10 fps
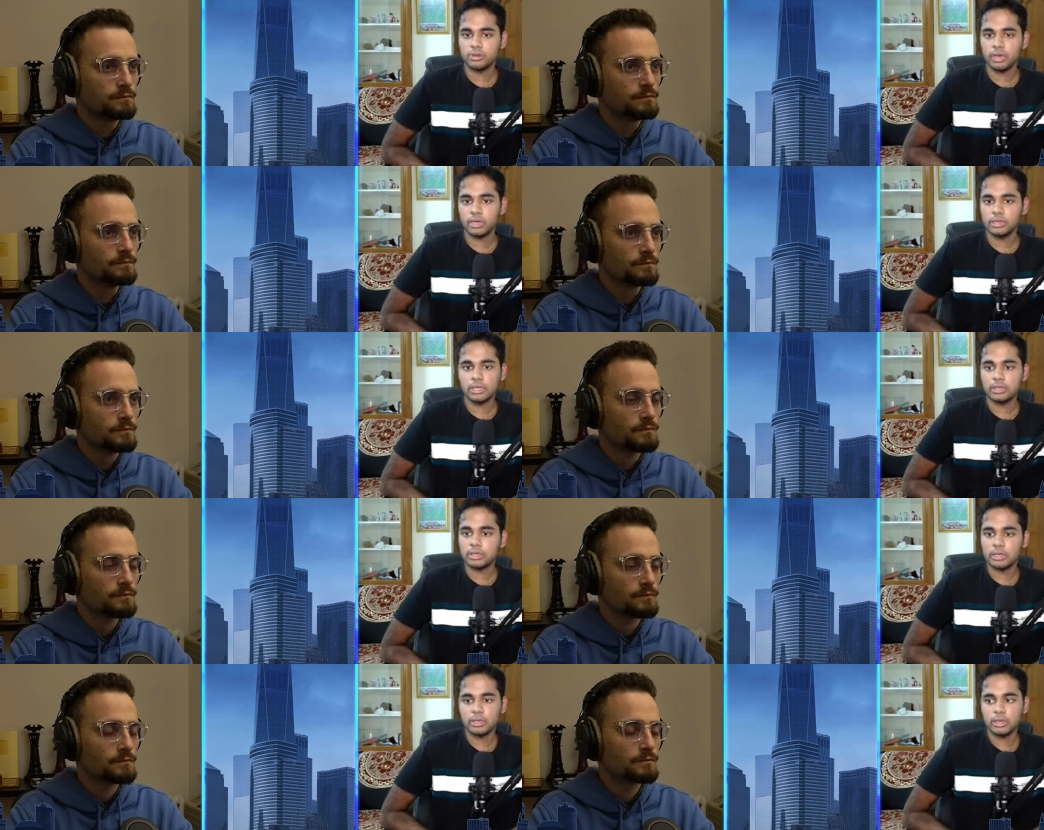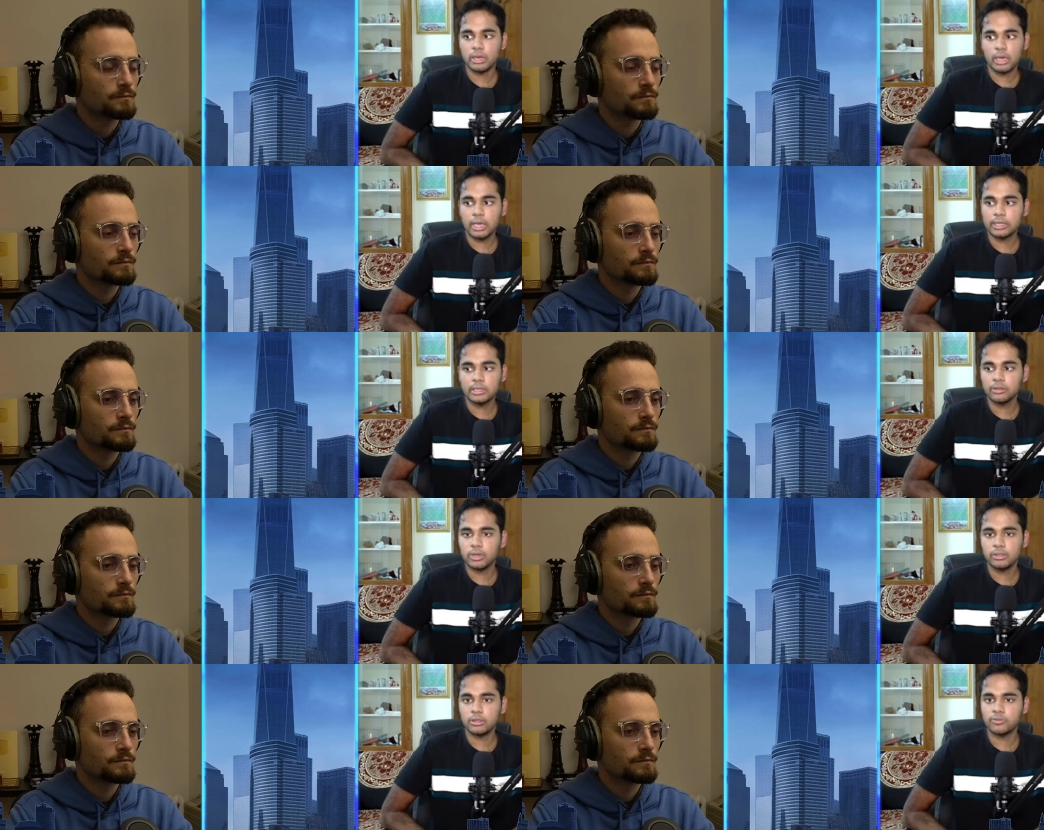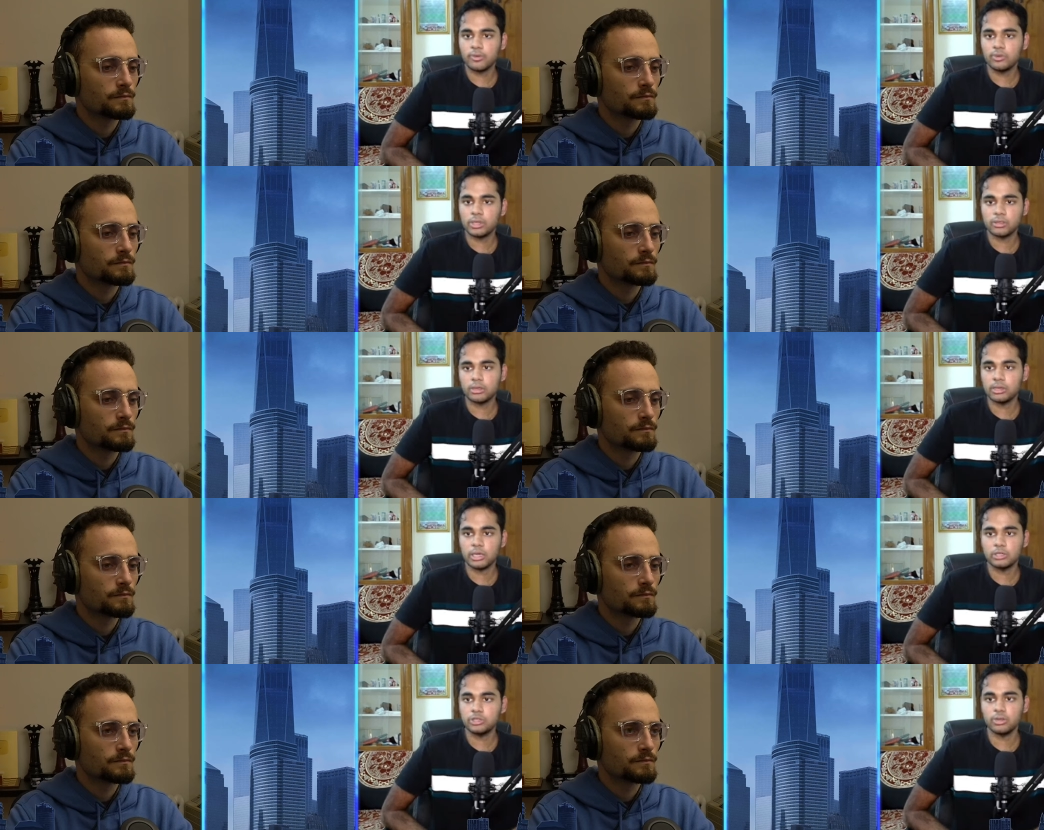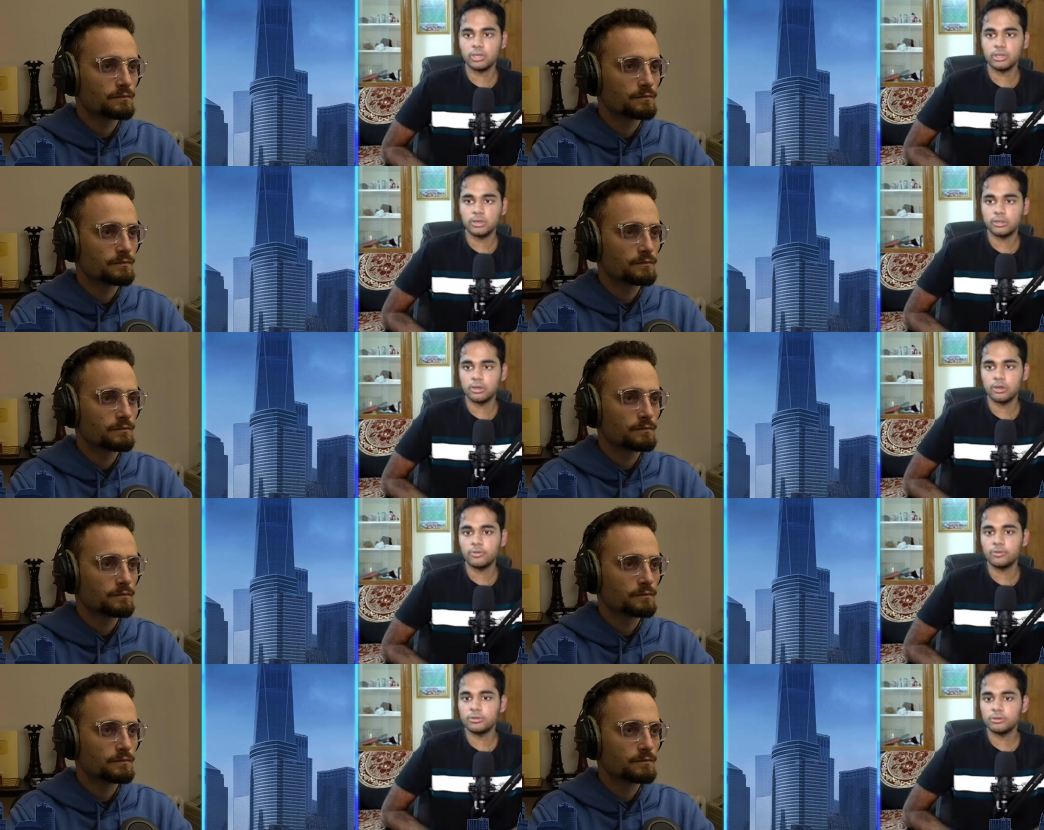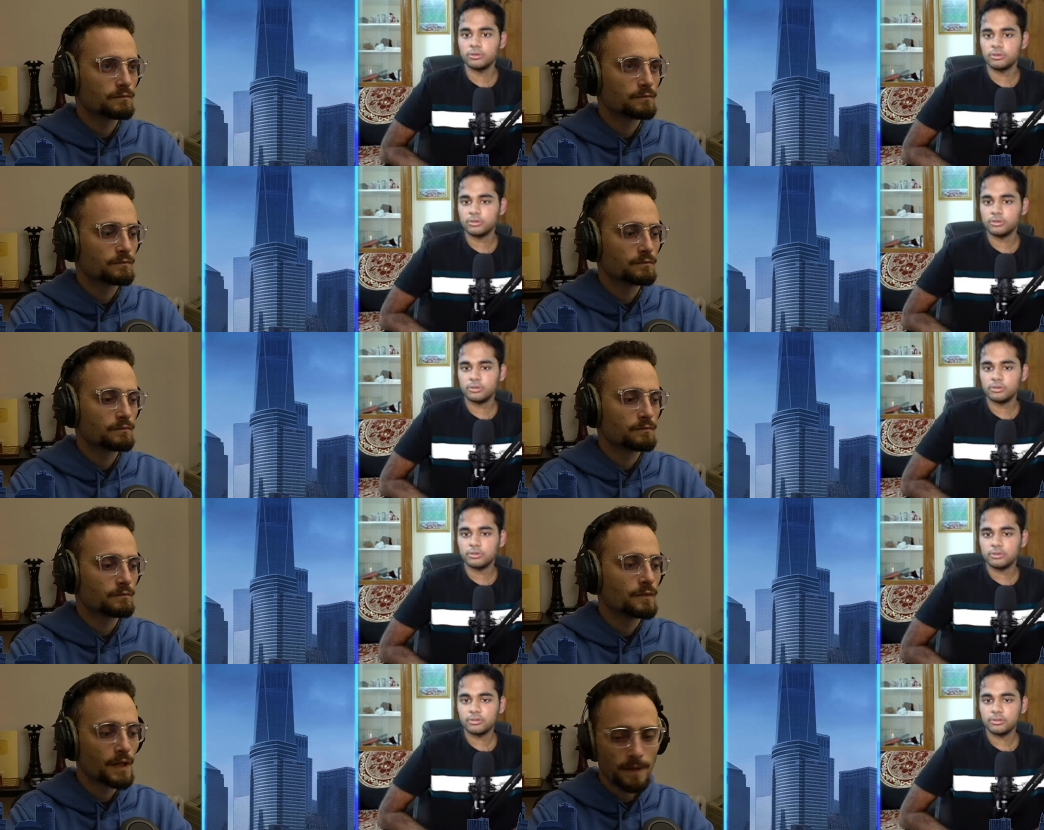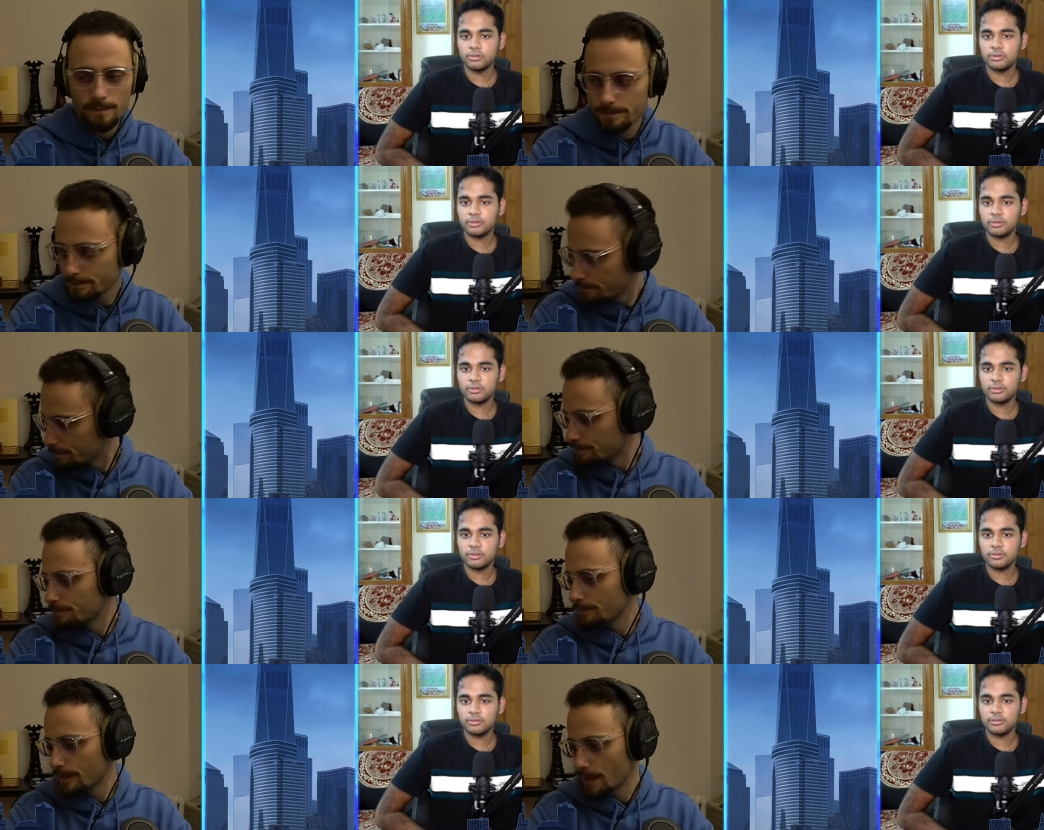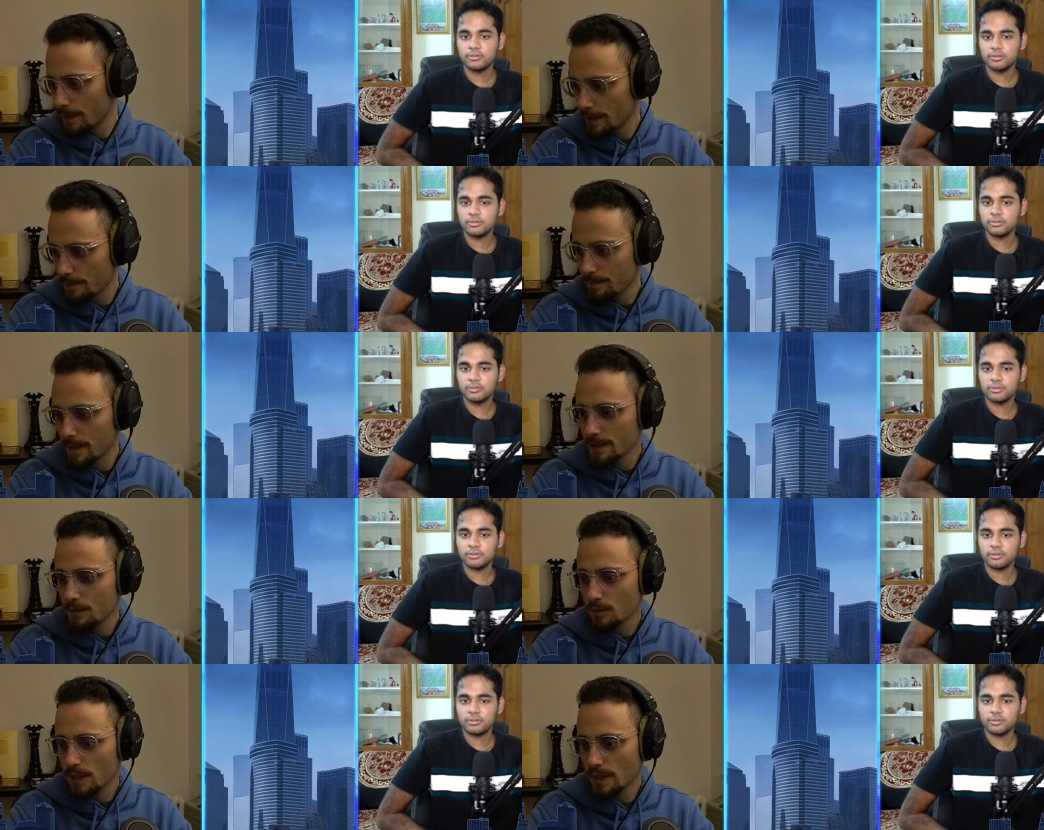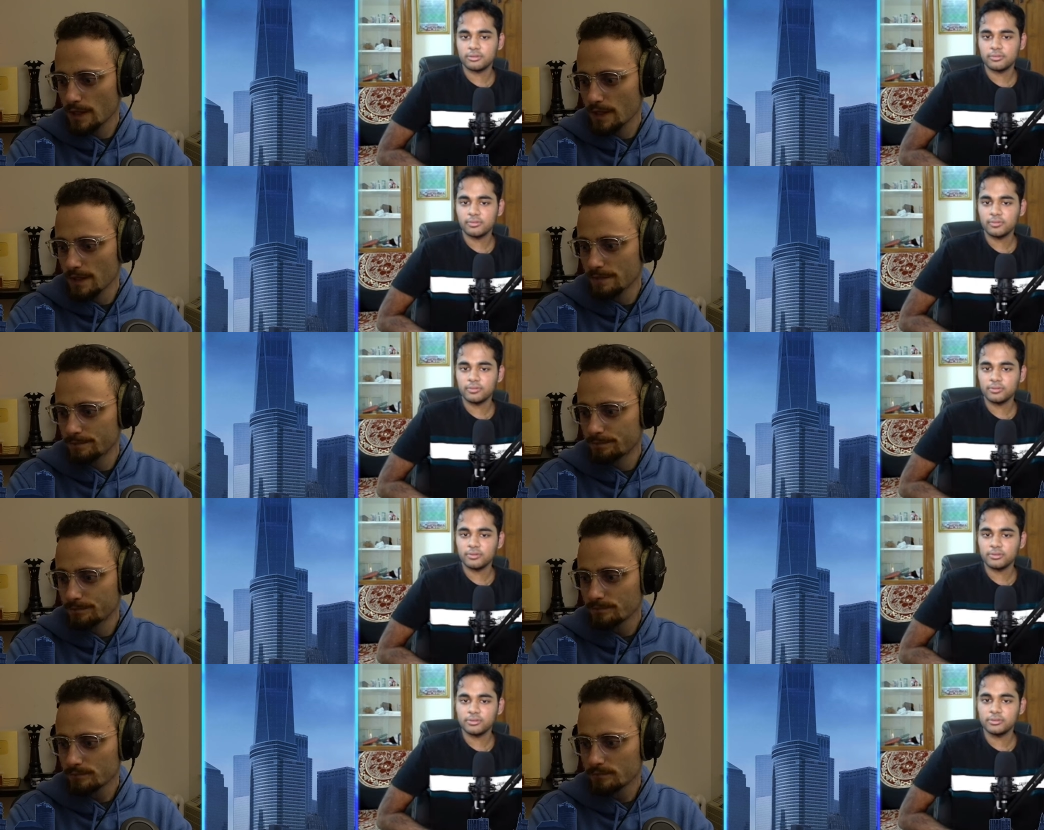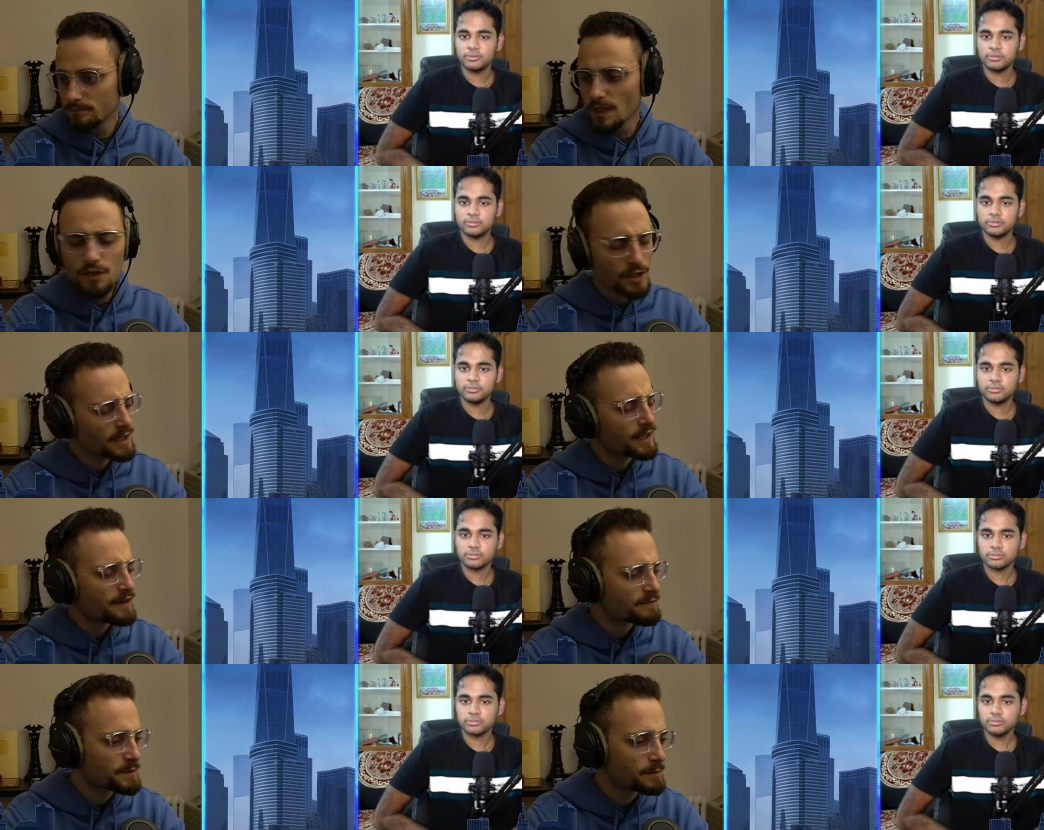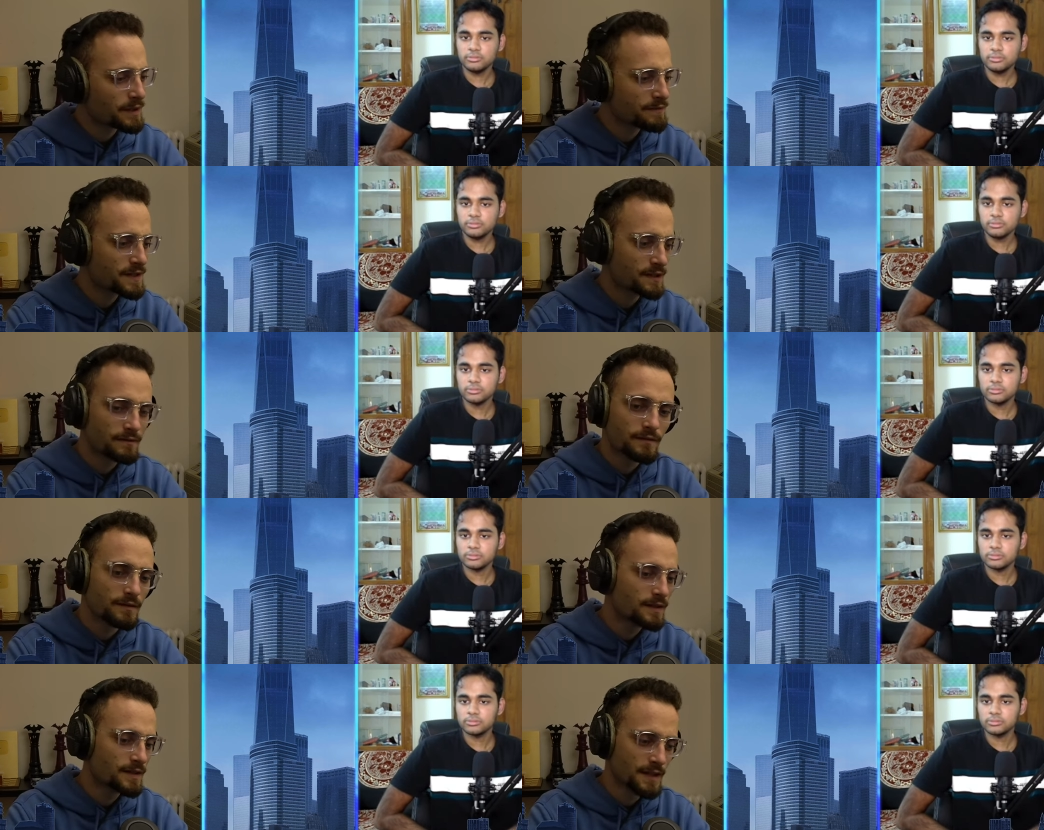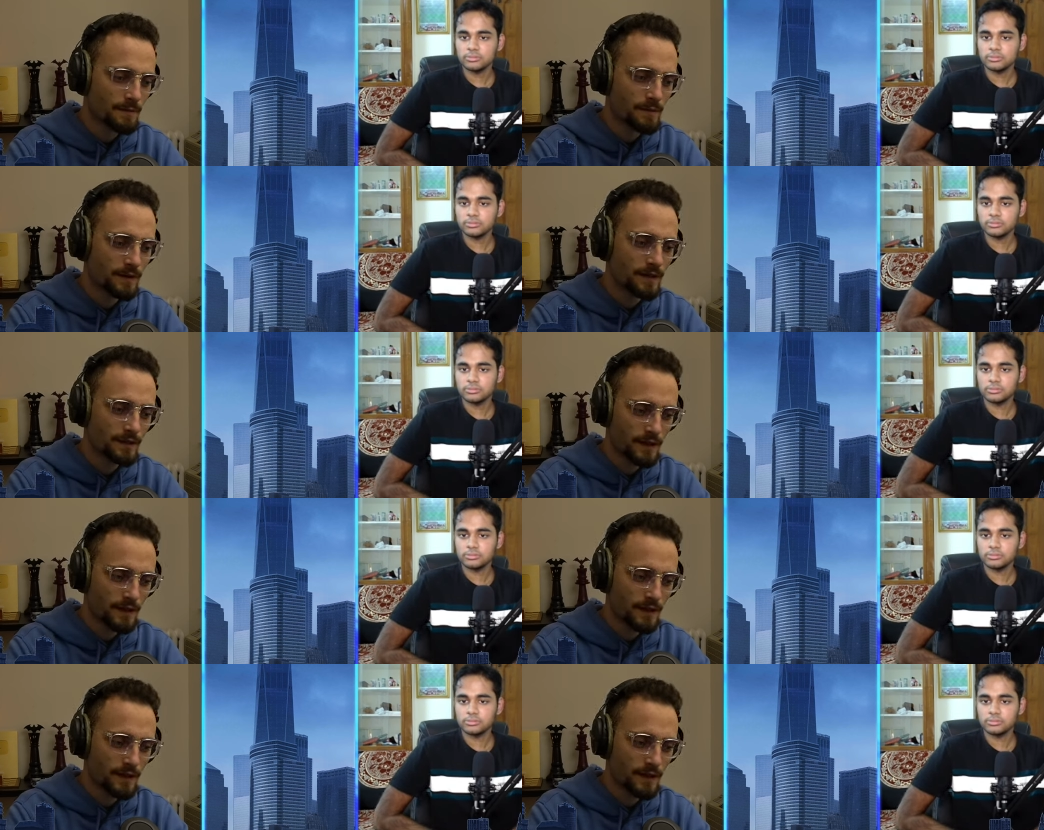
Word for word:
Speaker 1: I think he at least 26 50 cent he surely does have.
Speaker 2: Yeah. Yeah, yeah. That's what I uh actually a lot of people have said the same thing